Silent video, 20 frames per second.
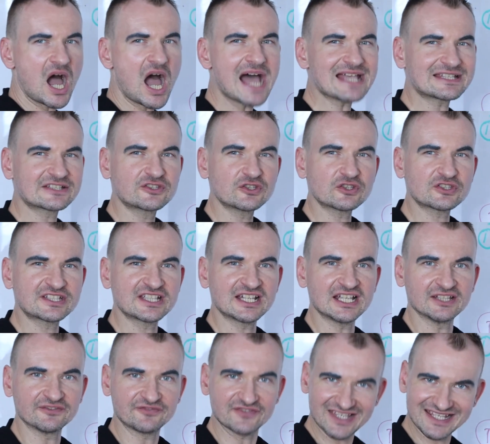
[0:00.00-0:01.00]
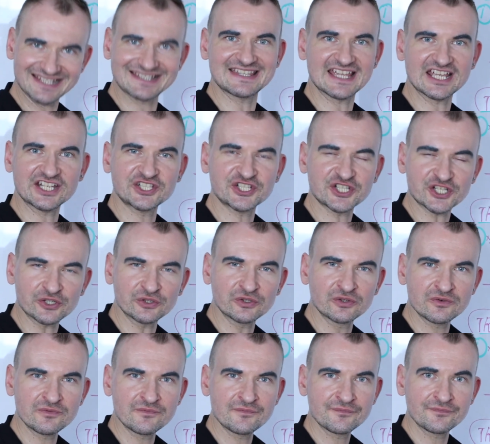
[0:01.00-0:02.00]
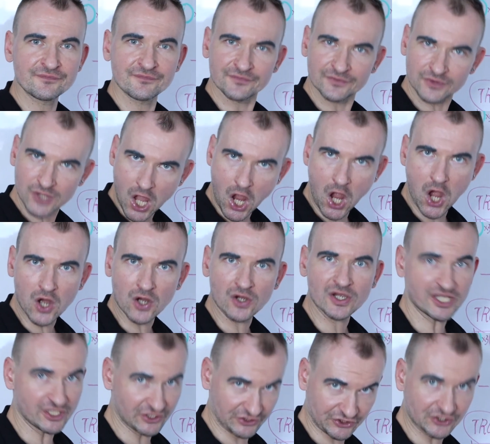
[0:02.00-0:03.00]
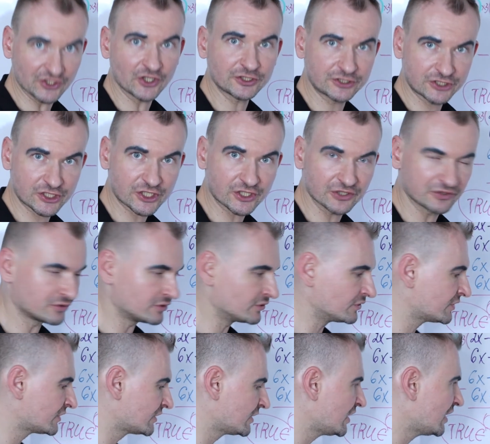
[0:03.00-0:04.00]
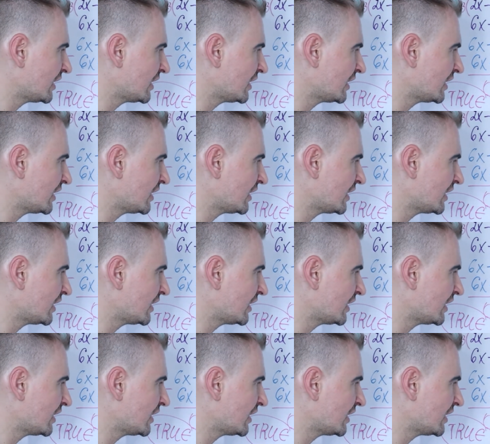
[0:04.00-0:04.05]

Ask yourself, is that true? No, it's not true.